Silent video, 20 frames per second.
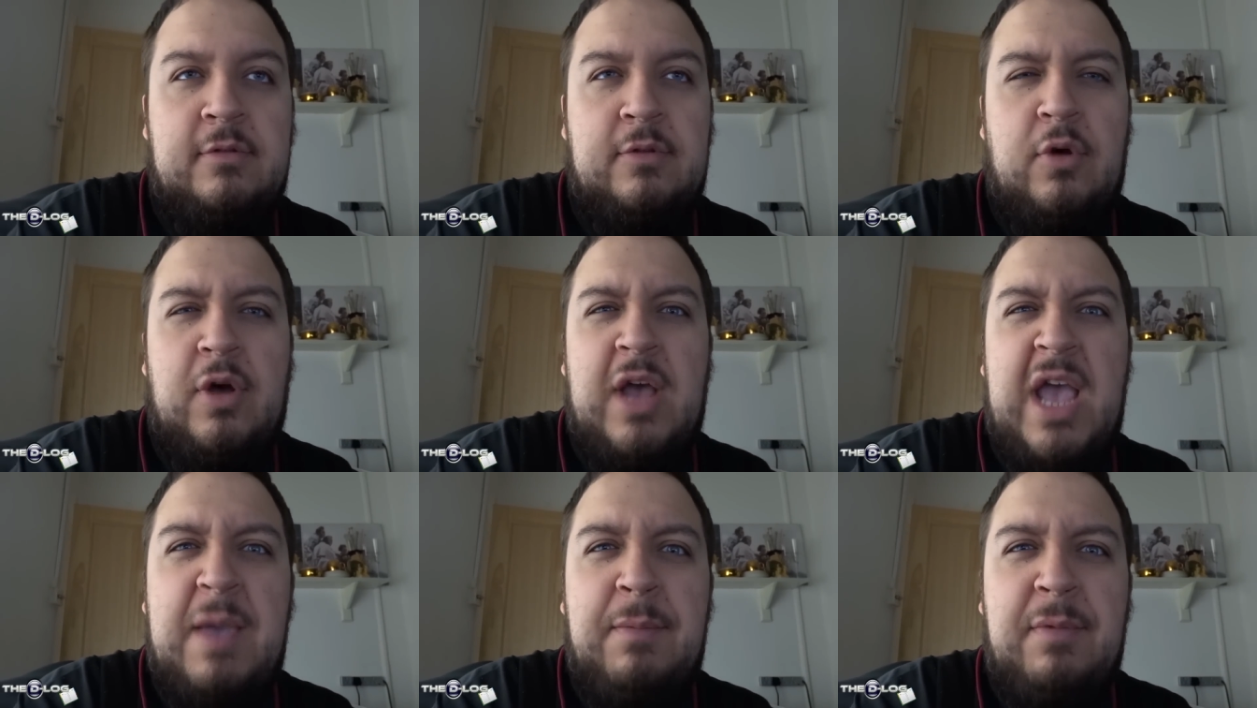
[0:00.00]

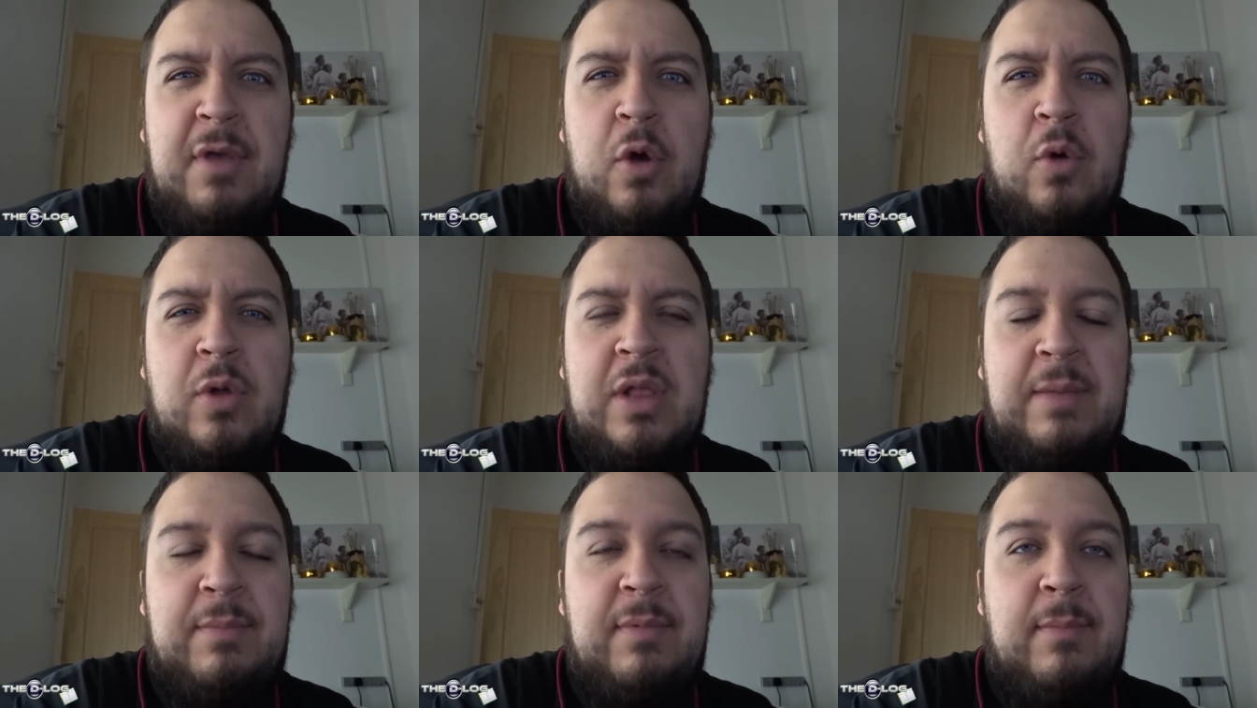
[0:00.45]
Or, M-
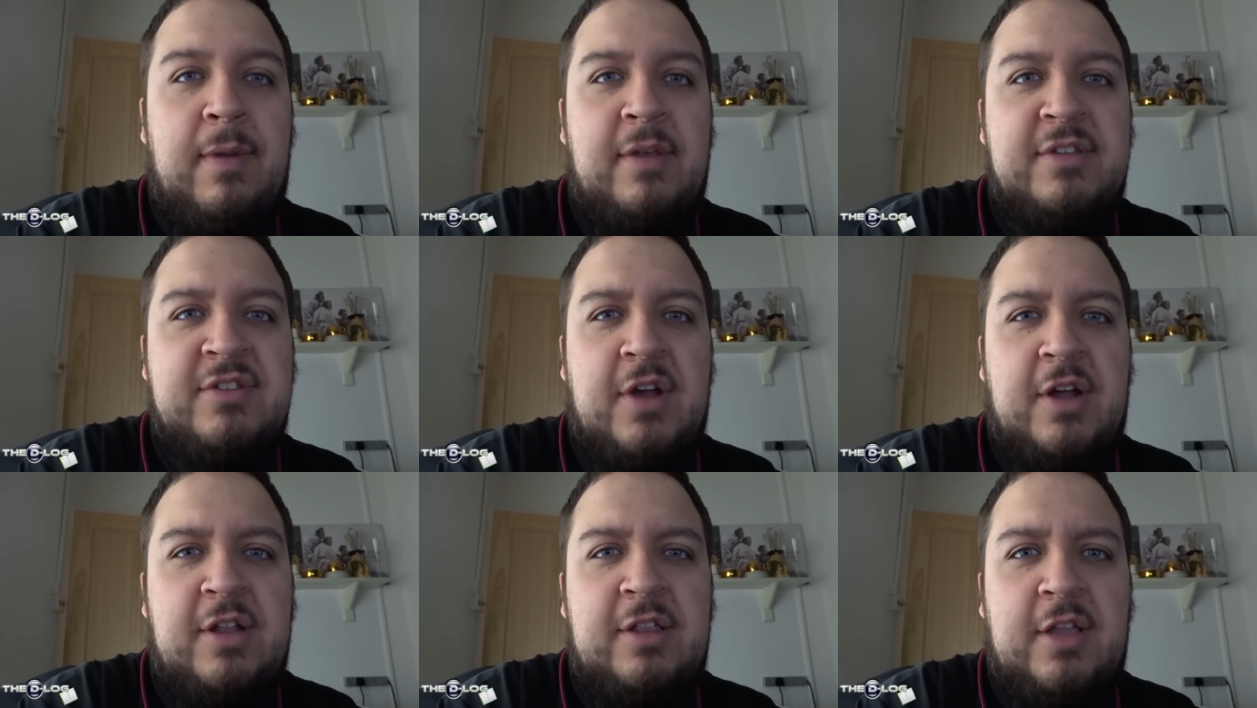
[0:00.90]

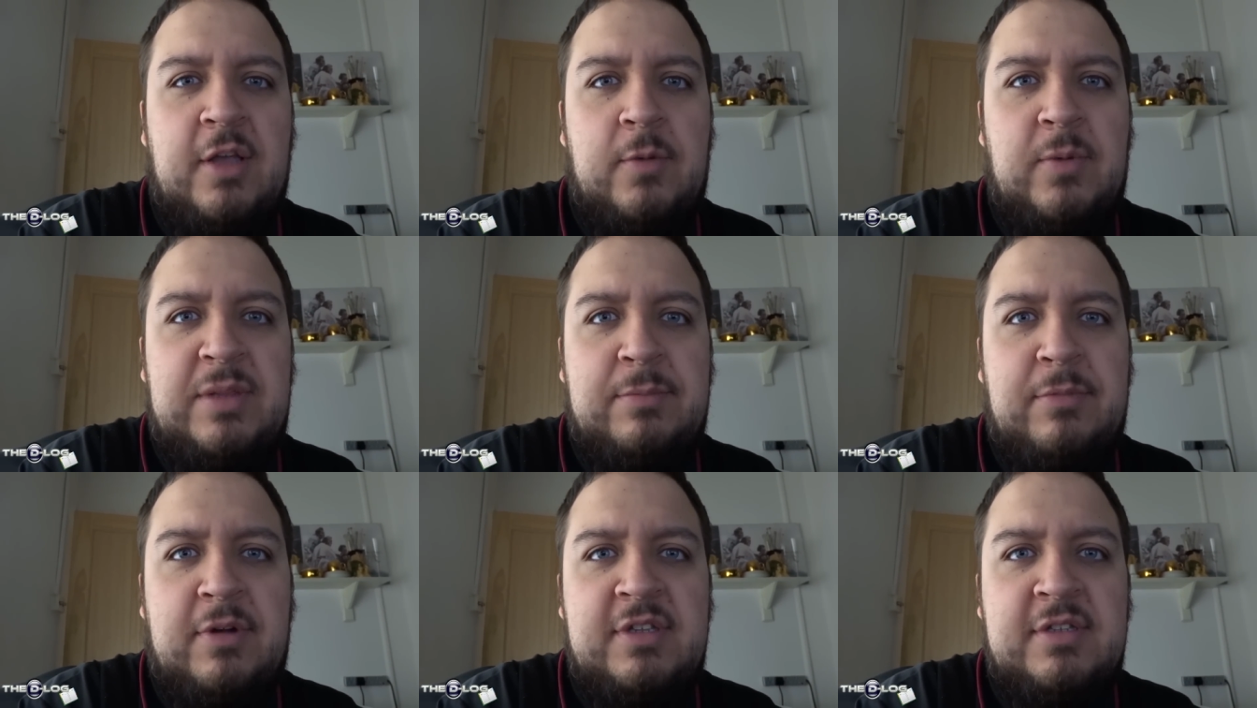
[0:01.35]
MMOs online,
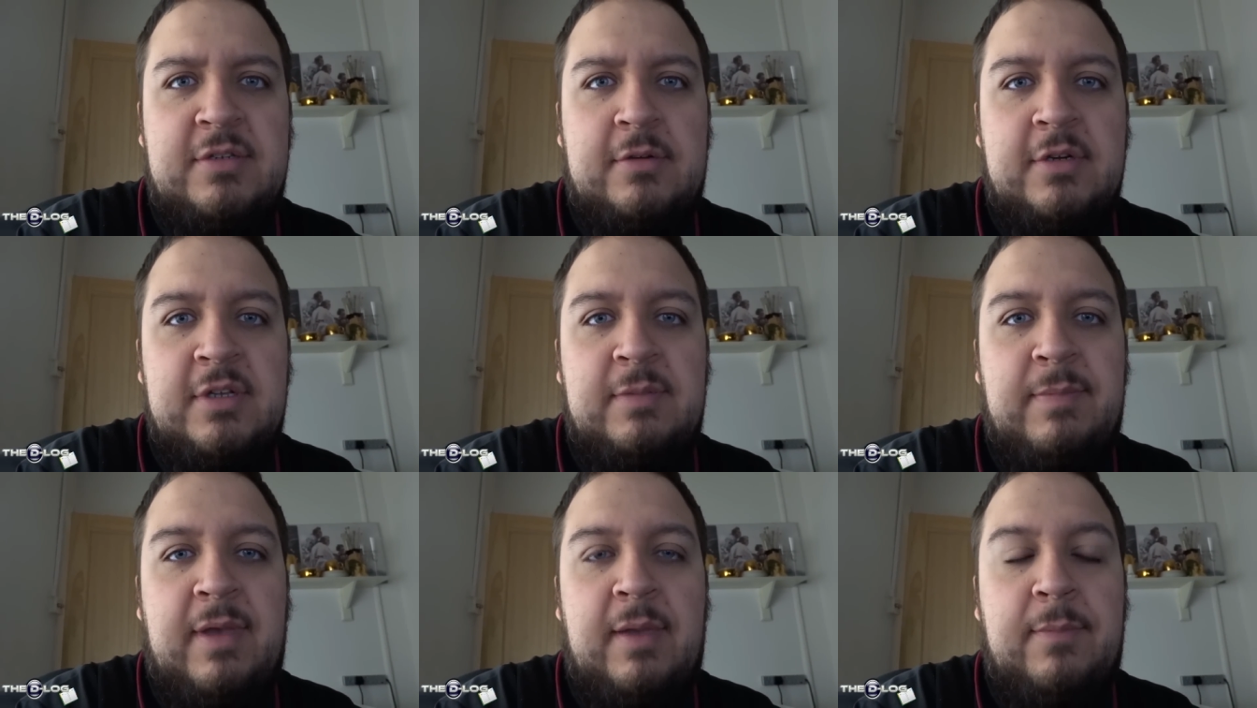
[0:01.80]
what am I
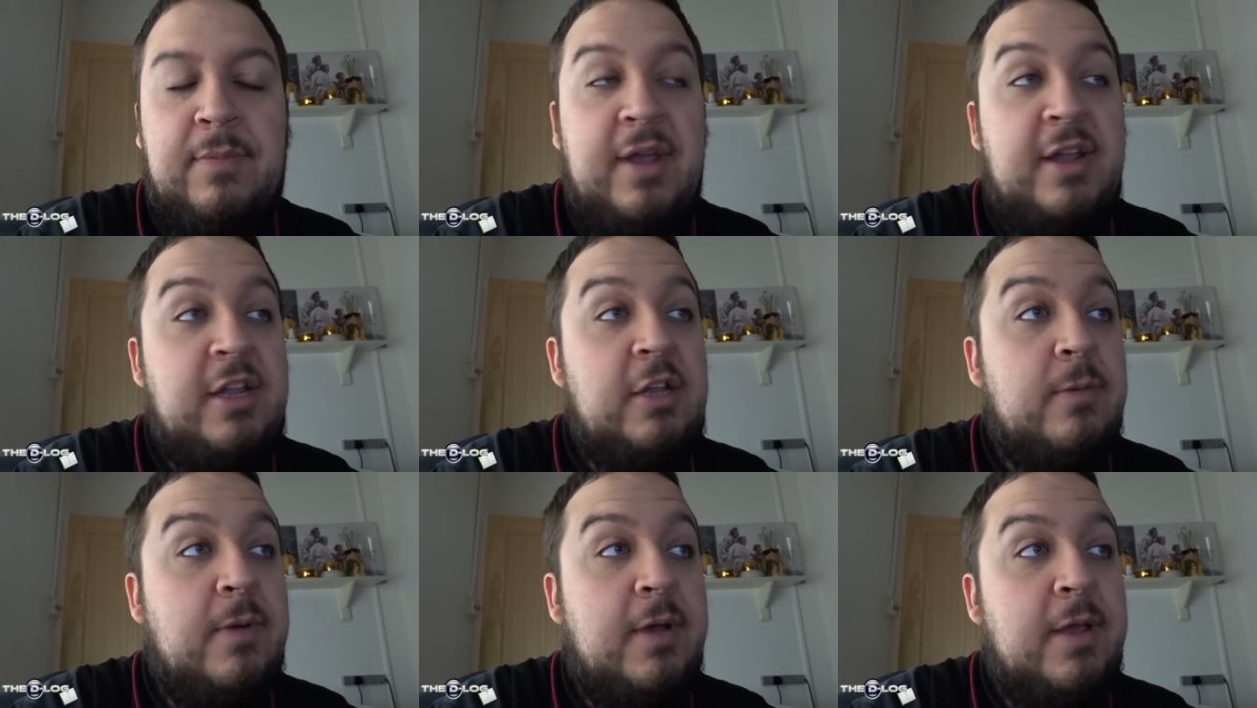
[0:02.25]
talking about? But
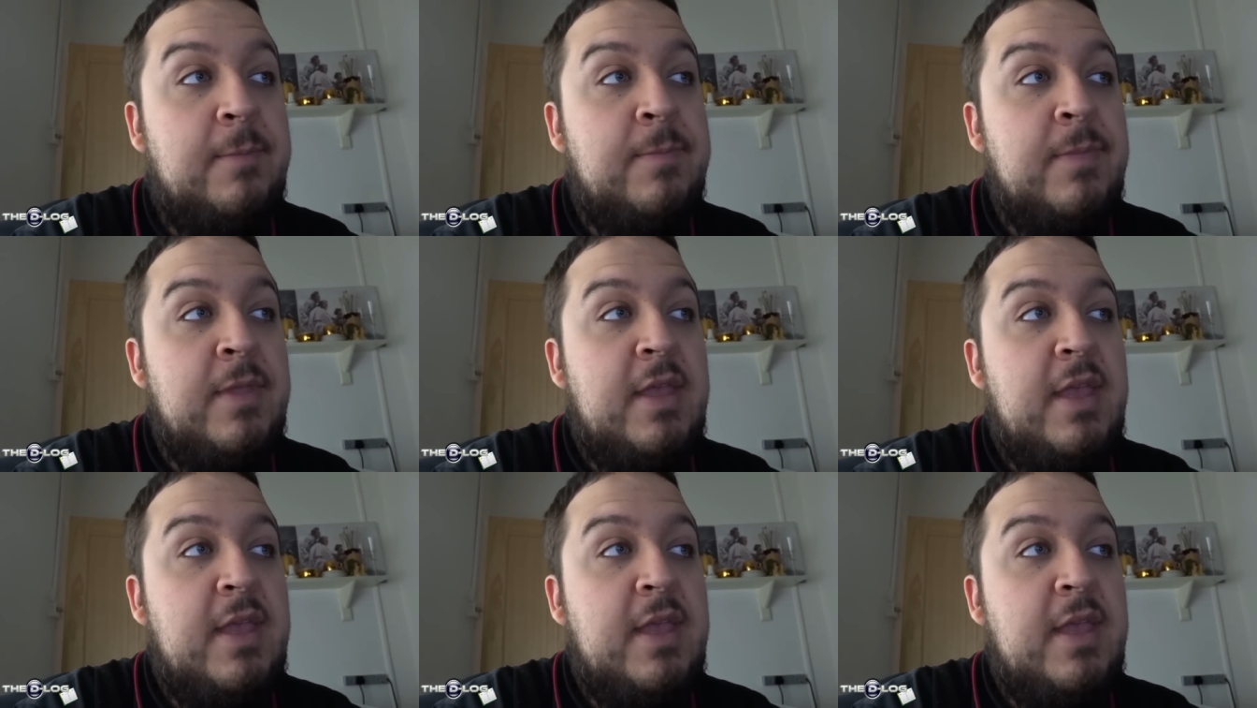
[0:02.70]
anyway,